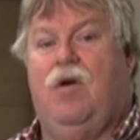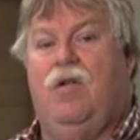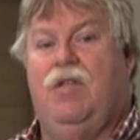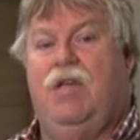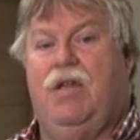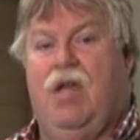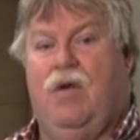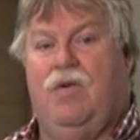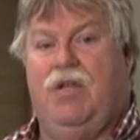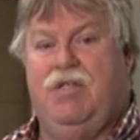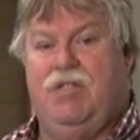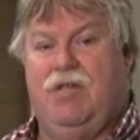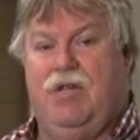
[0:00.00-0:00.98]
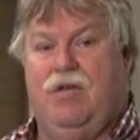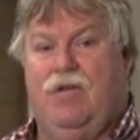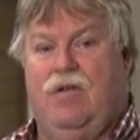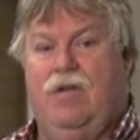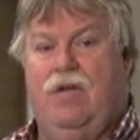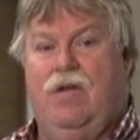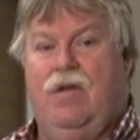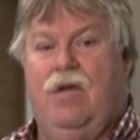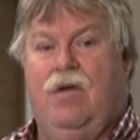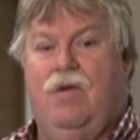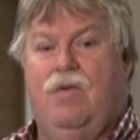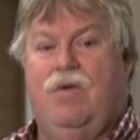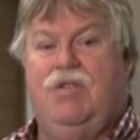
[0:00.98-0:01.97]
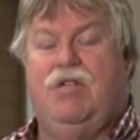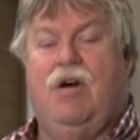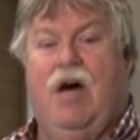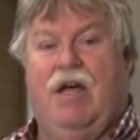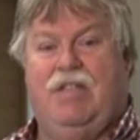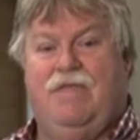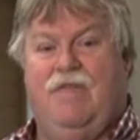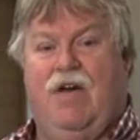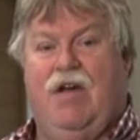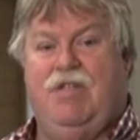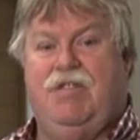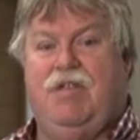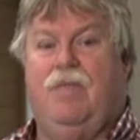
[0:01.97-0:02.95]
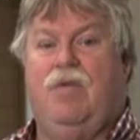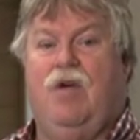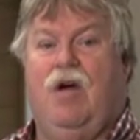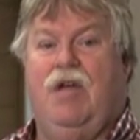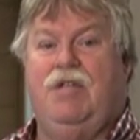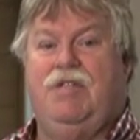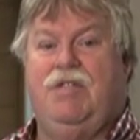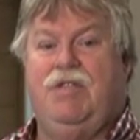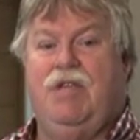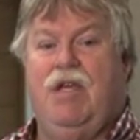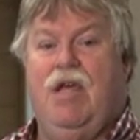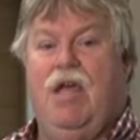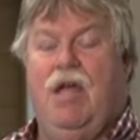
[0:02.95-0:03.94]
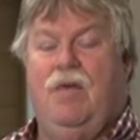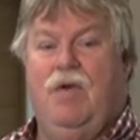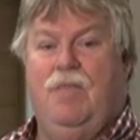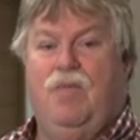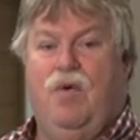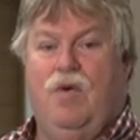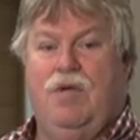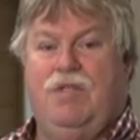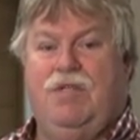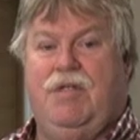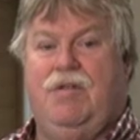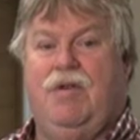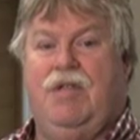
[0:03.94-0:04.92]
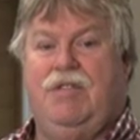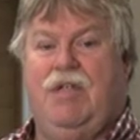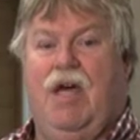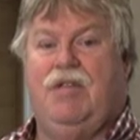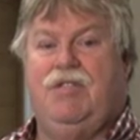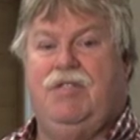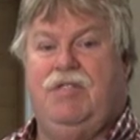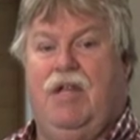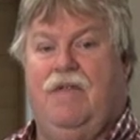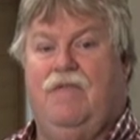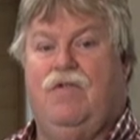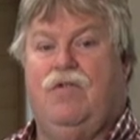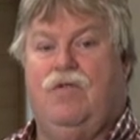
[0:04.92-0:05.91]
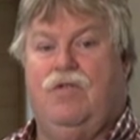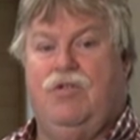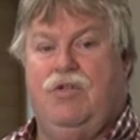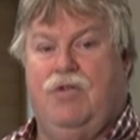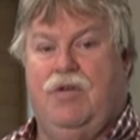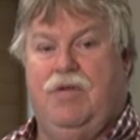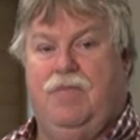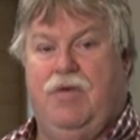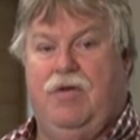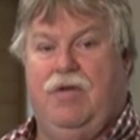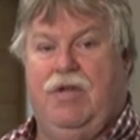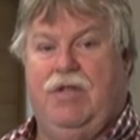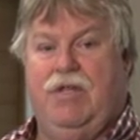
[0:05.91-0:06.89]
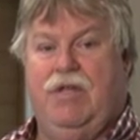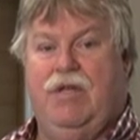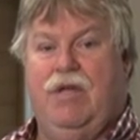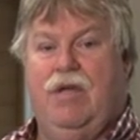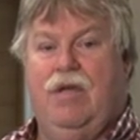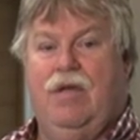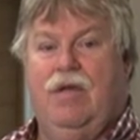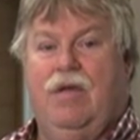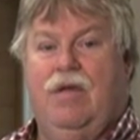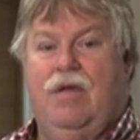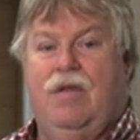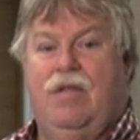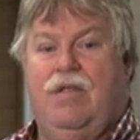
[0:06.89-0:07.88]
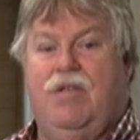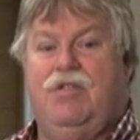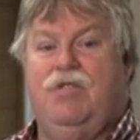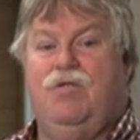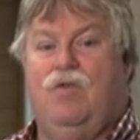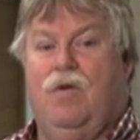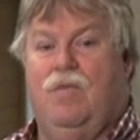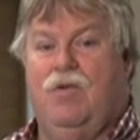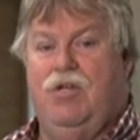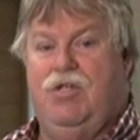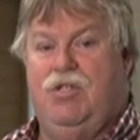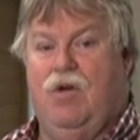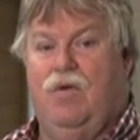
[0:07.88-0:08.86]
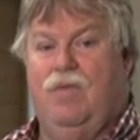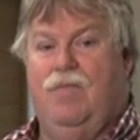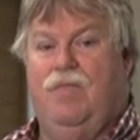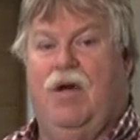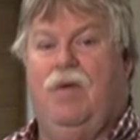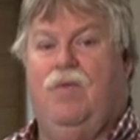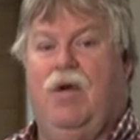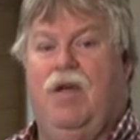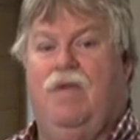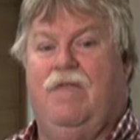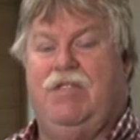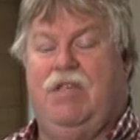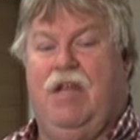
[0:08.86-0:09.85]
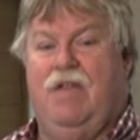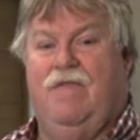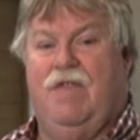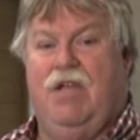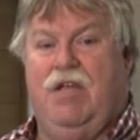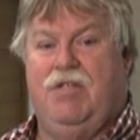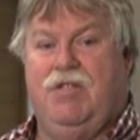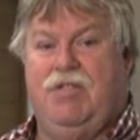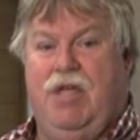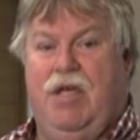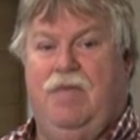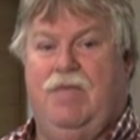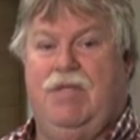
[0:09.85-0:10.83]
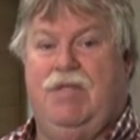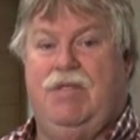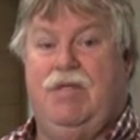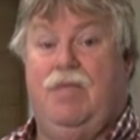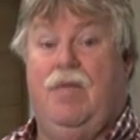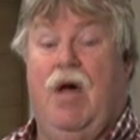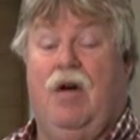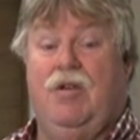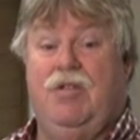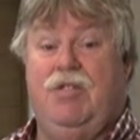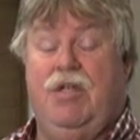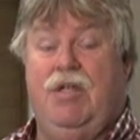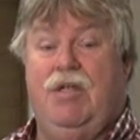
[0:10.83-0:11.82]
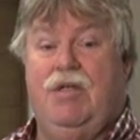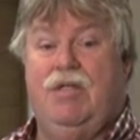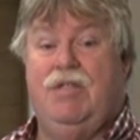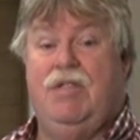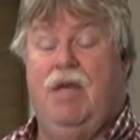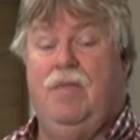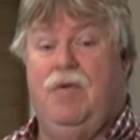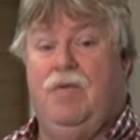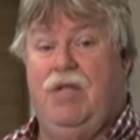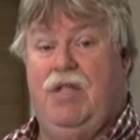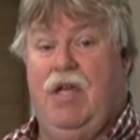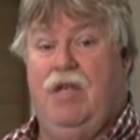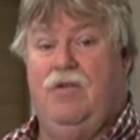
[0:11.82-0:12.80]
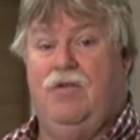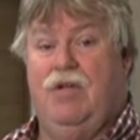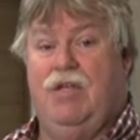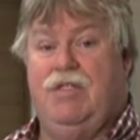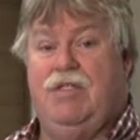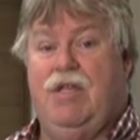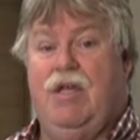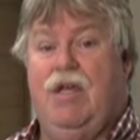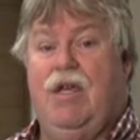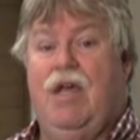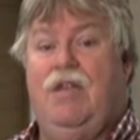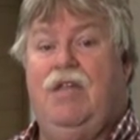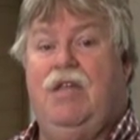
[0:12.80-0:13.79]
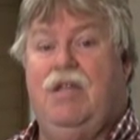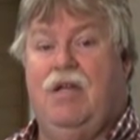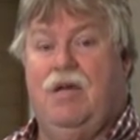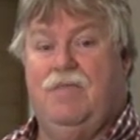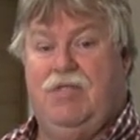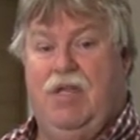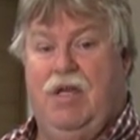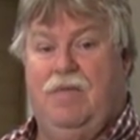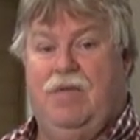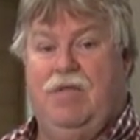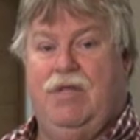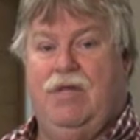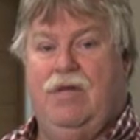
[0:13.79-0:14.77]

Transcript: called the accounting cycle, which classifies, summarizes, and reports the transactions that have occurred during the period. This is normally shown by way of a set of financial statements, the balance sheet, statement of retained earnings, and the income statement.